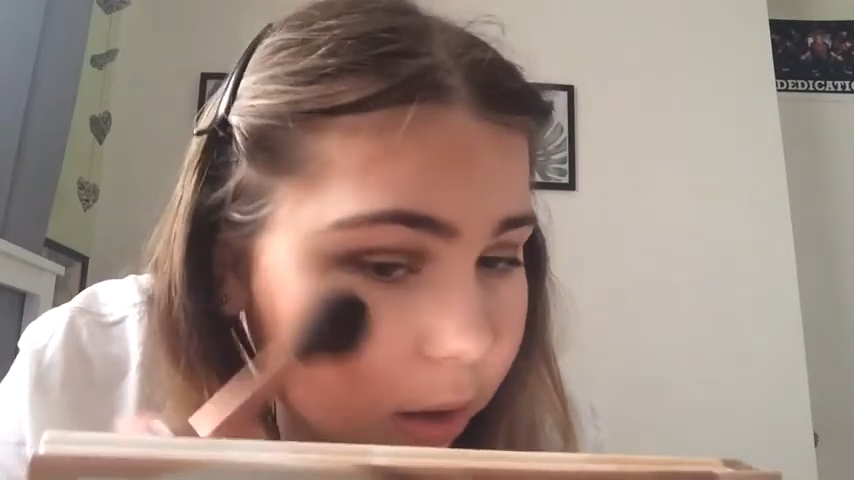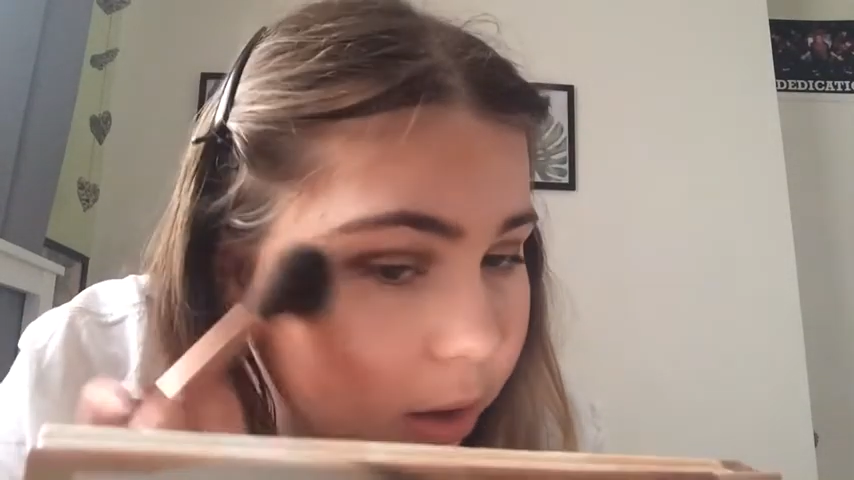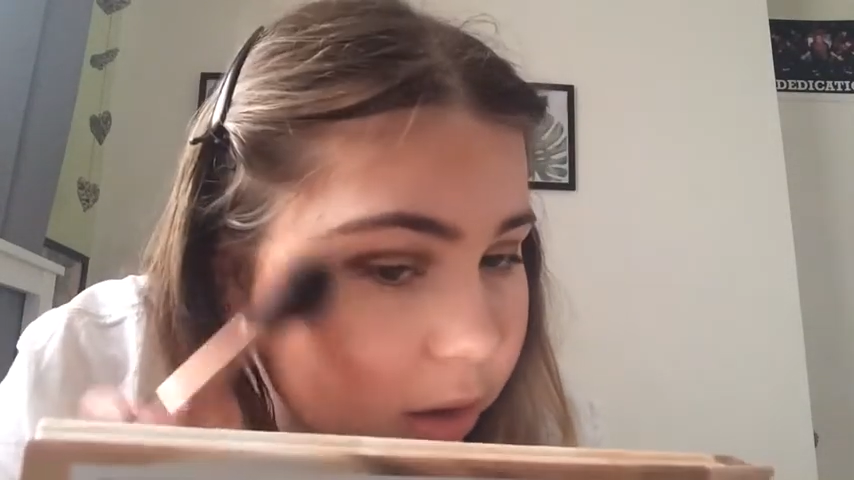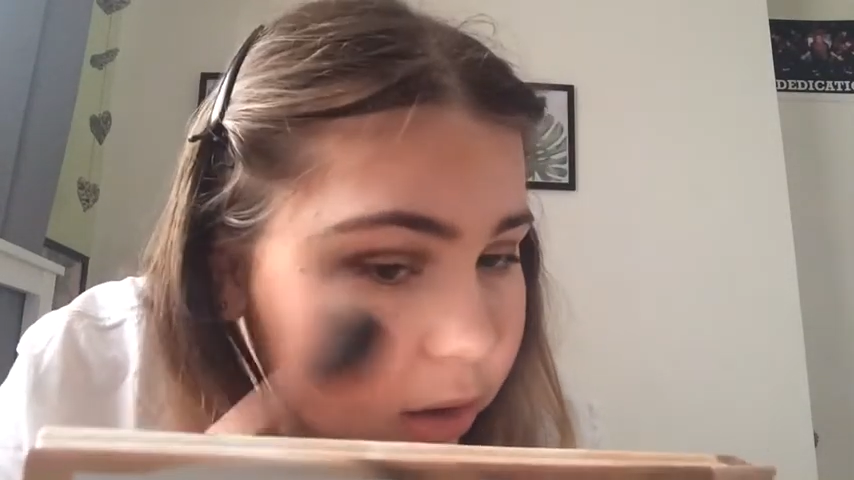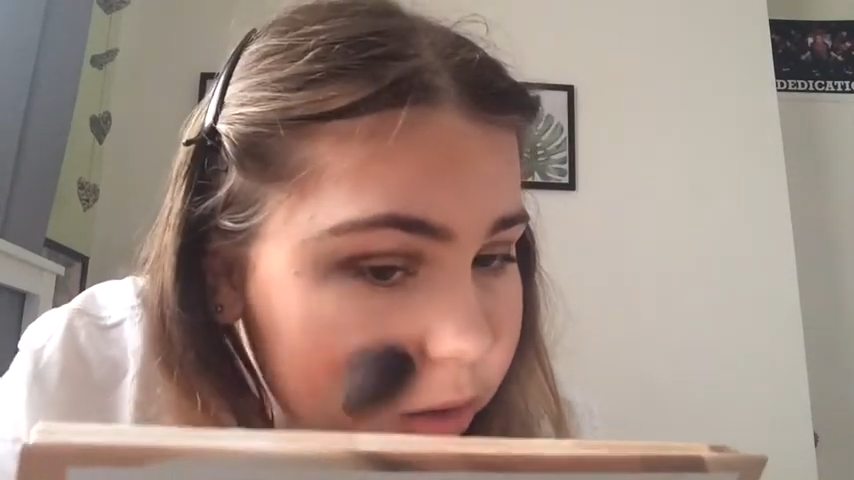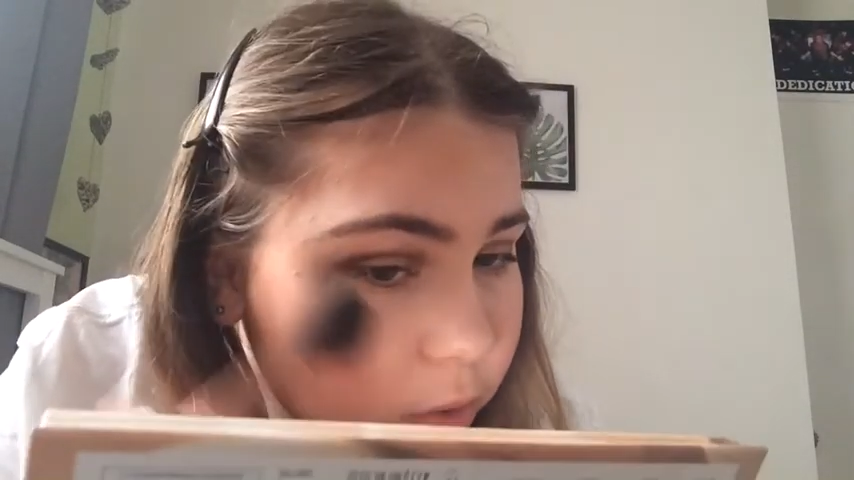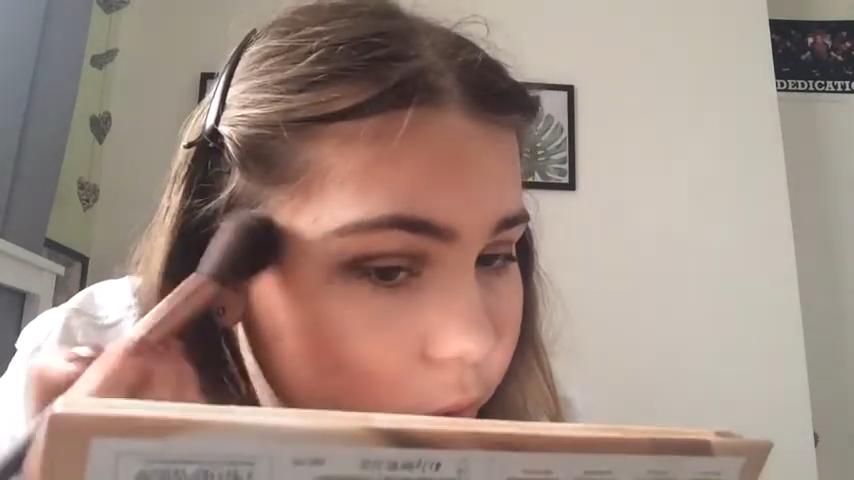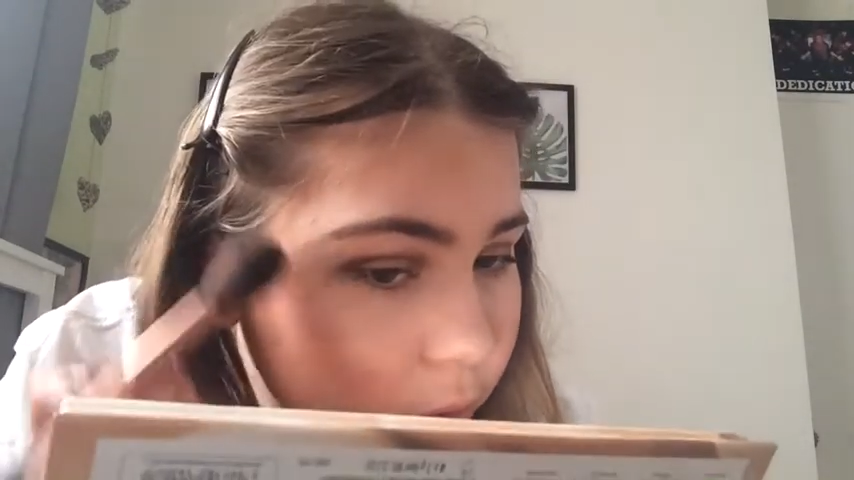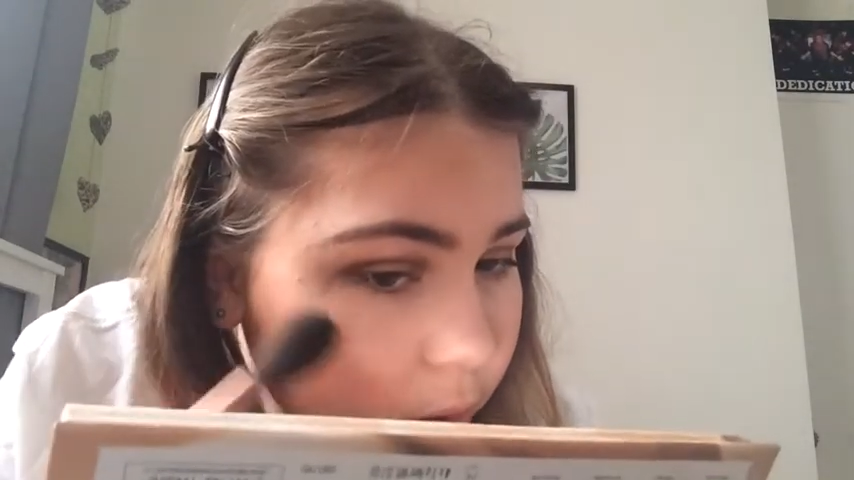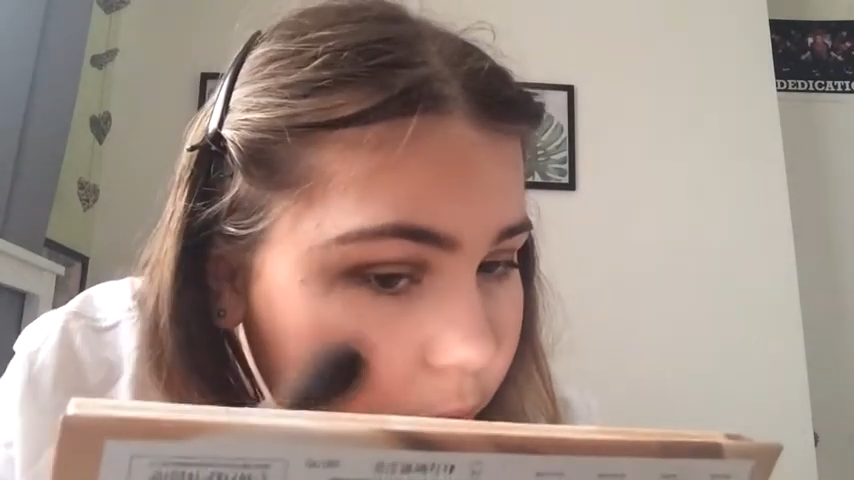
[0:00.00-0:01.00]
is it's not
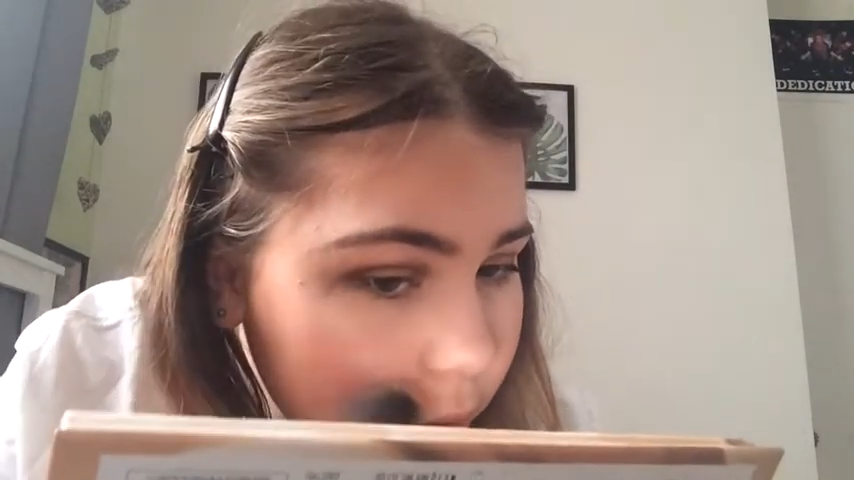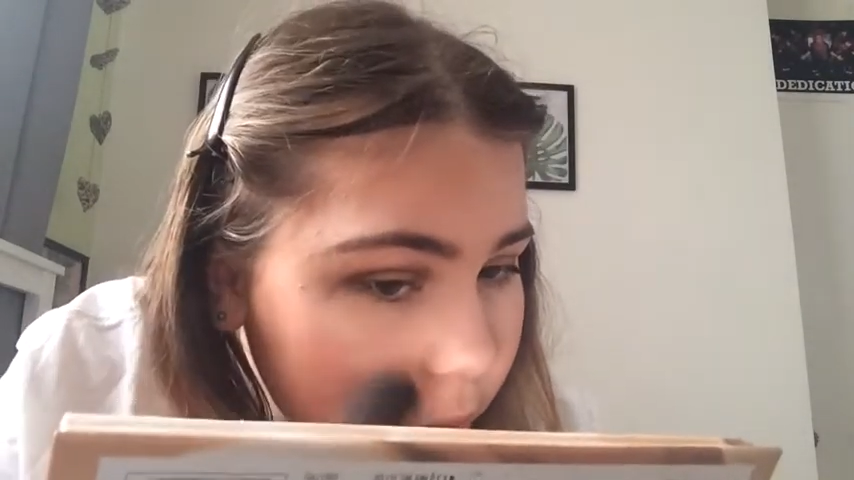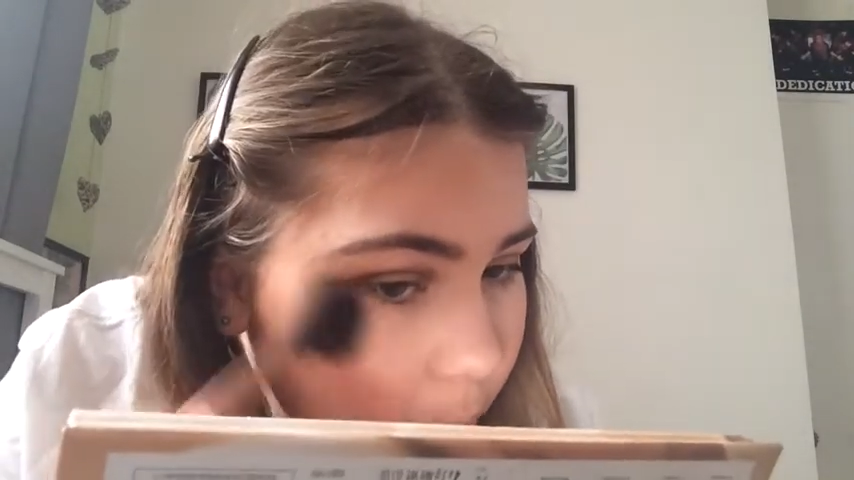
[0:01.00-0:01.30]
like